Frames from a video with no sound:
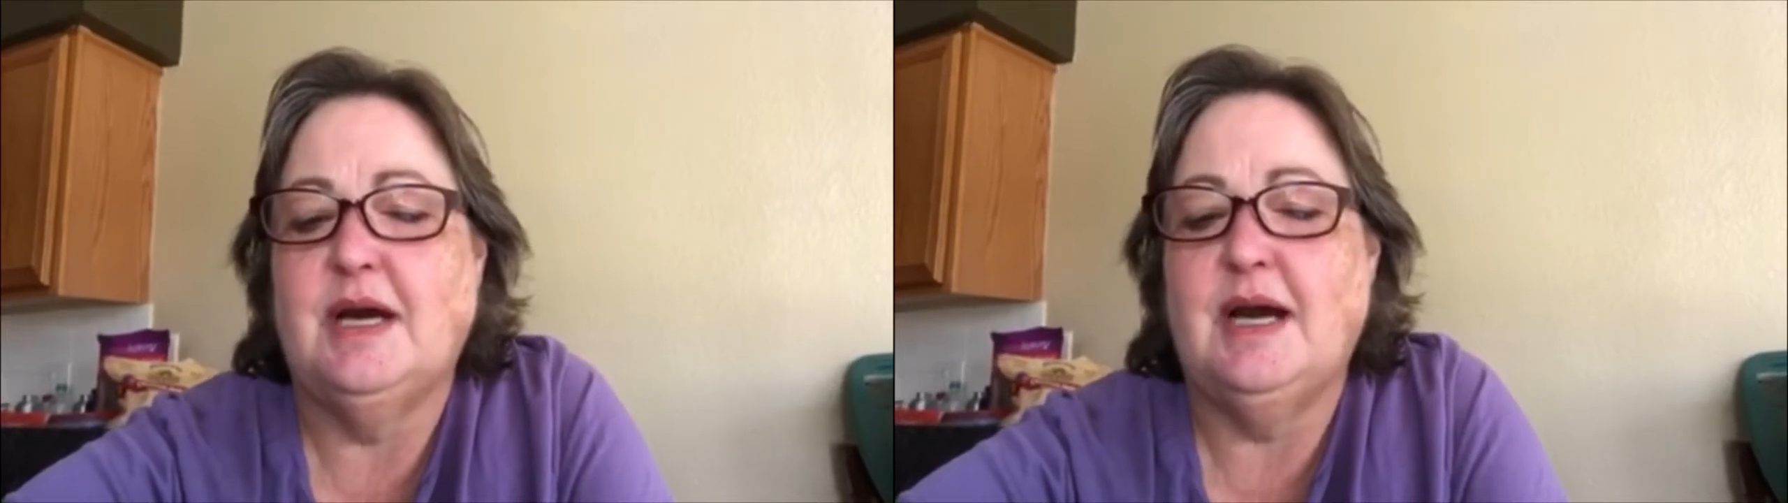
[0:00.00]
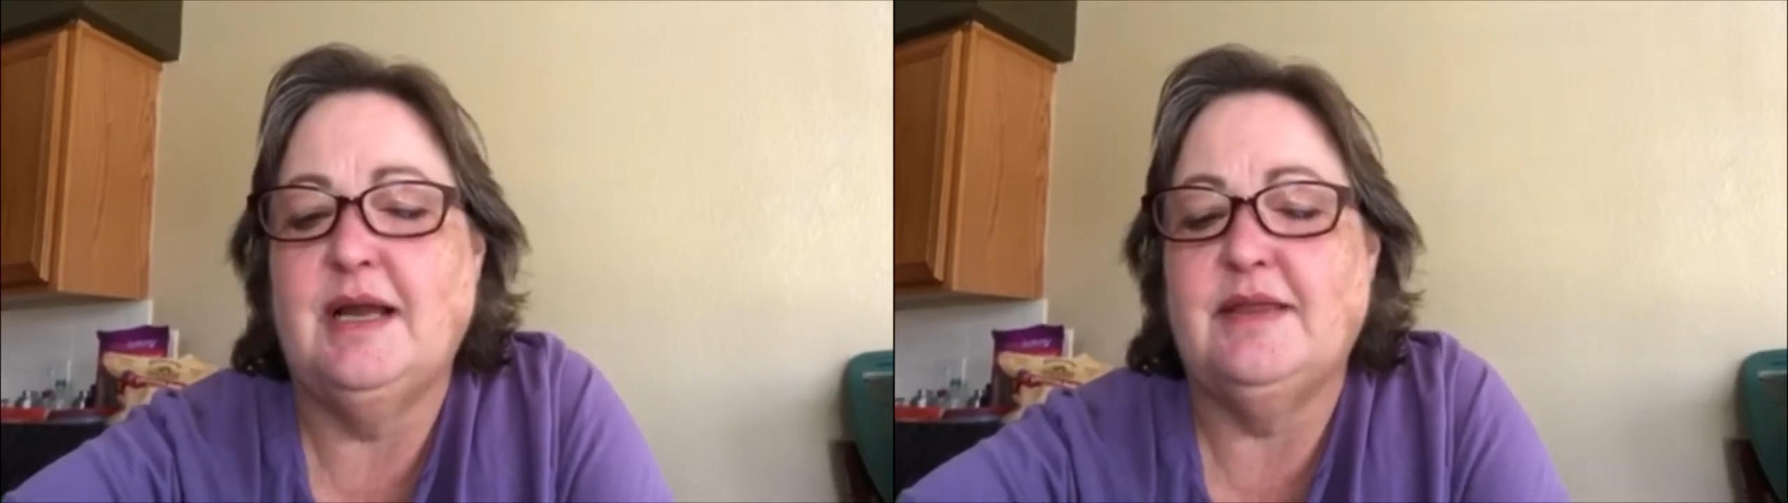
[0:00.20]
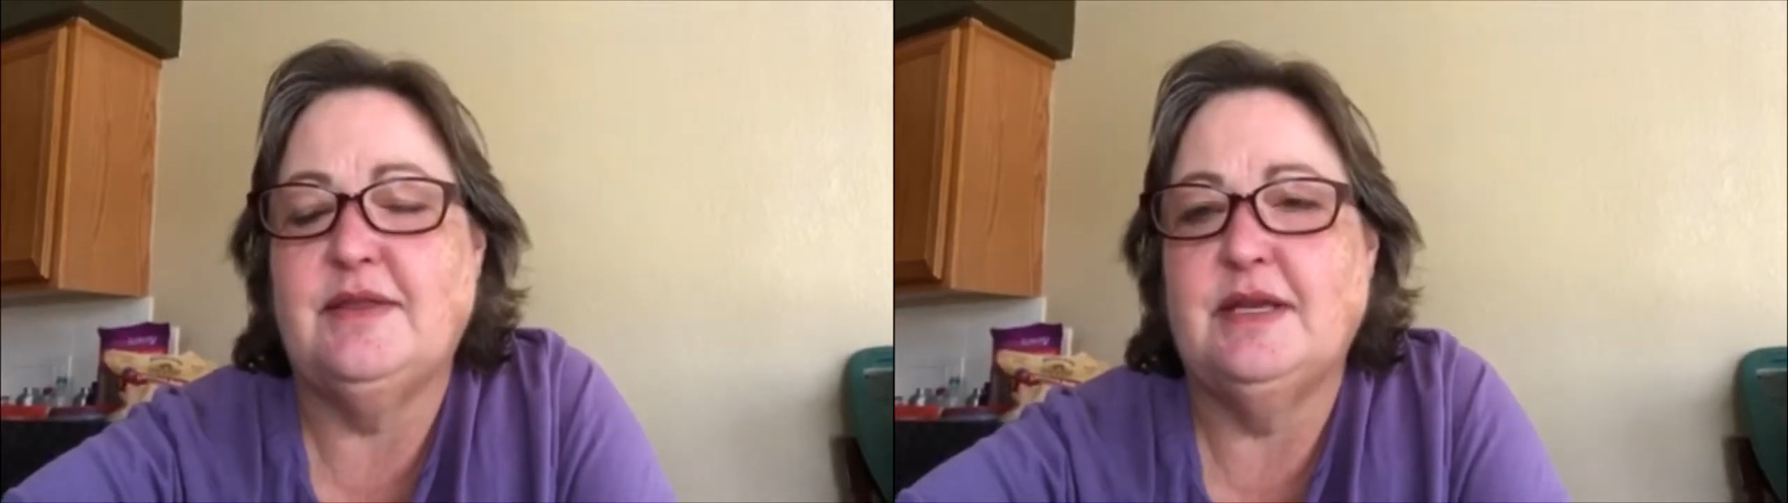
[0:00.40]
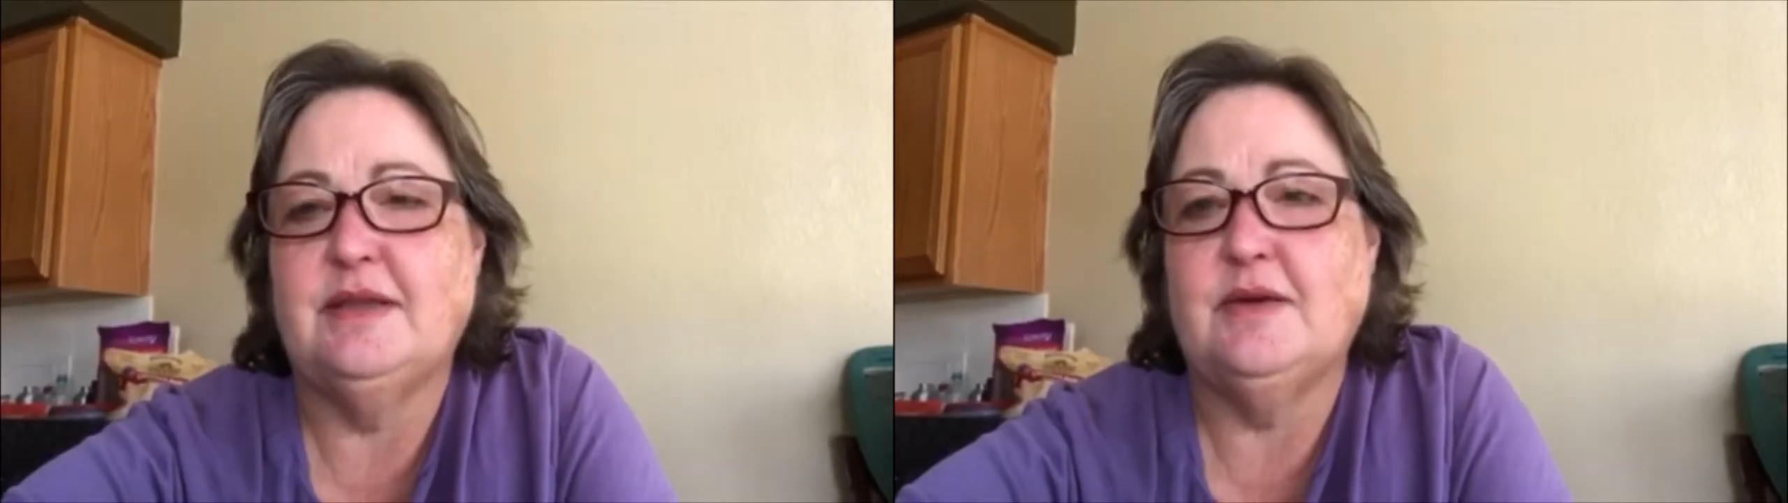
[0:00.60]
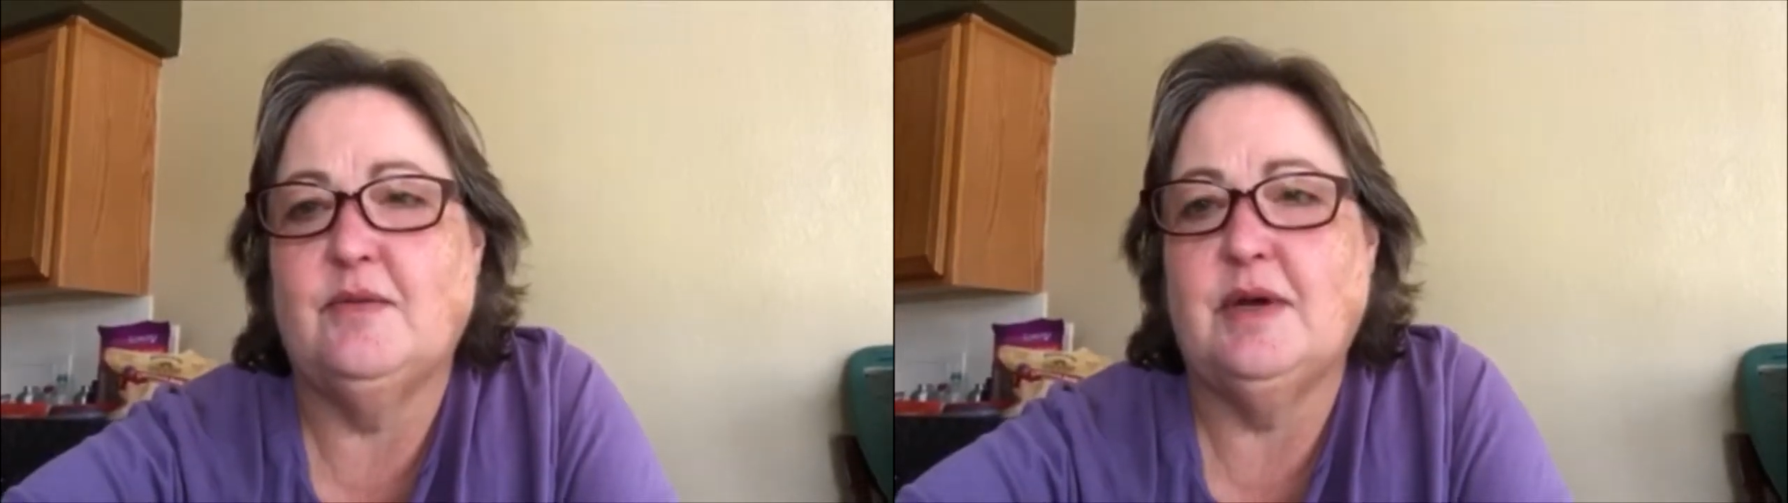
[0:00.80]
I
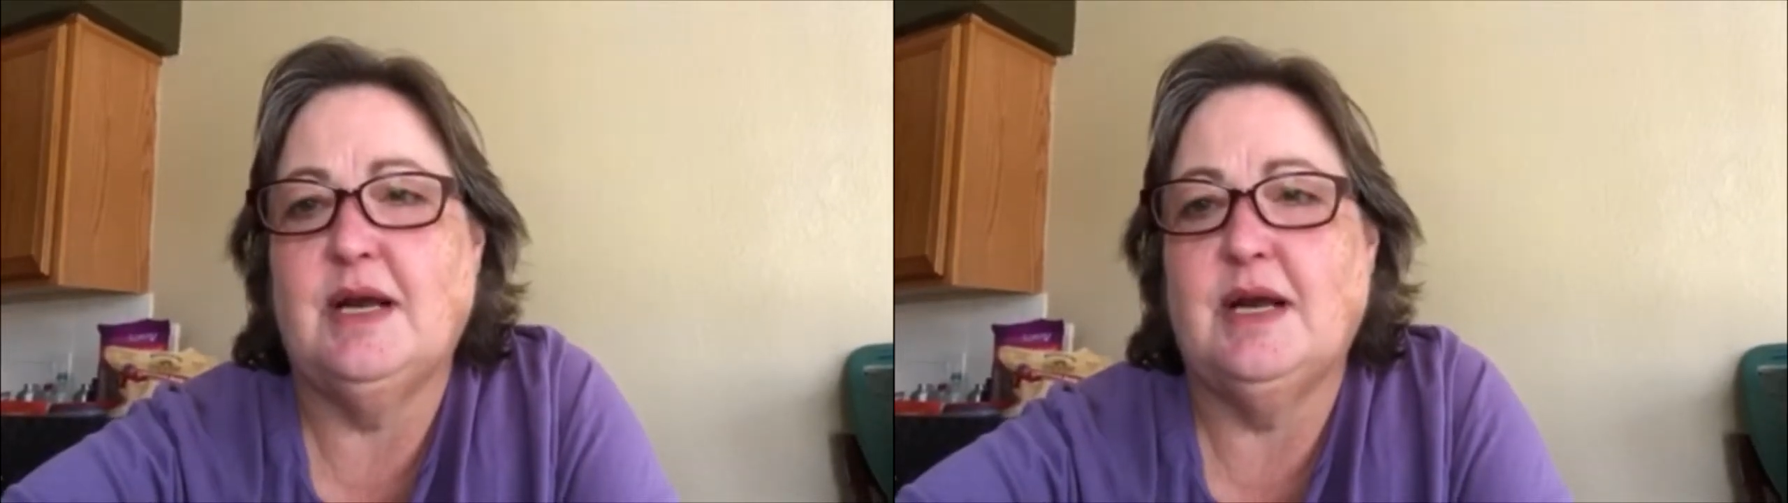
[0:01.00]
think that what